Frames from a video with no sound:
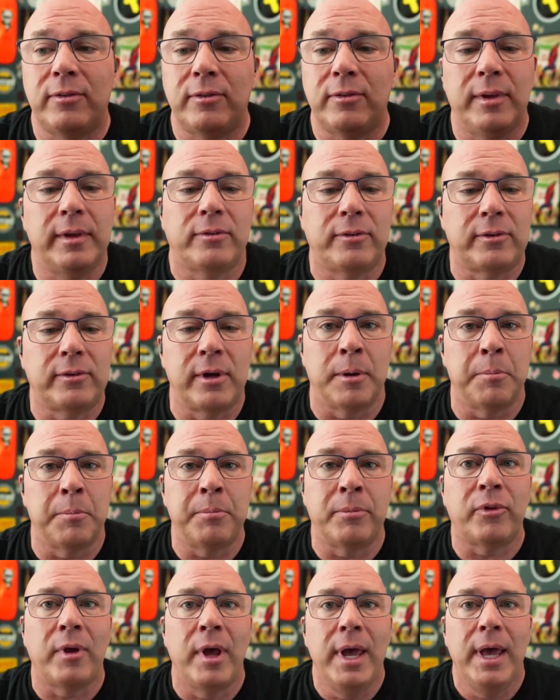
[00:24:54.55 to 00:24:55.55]

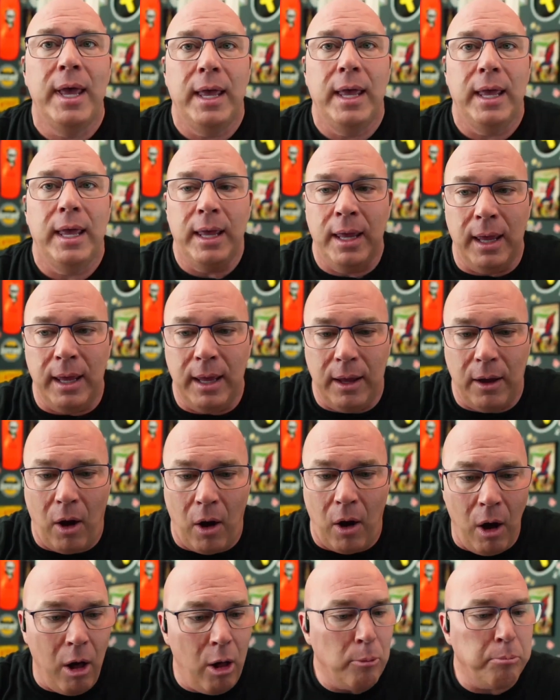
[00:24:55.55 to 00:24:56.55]
systems,
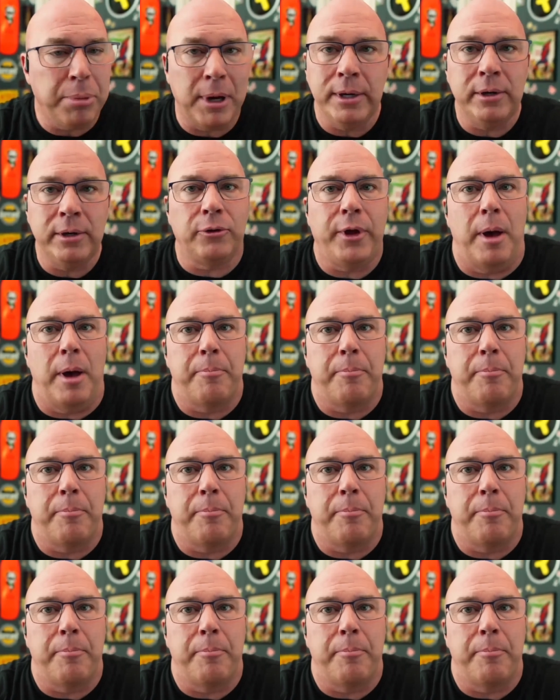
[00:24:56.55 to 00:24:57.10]
all bundled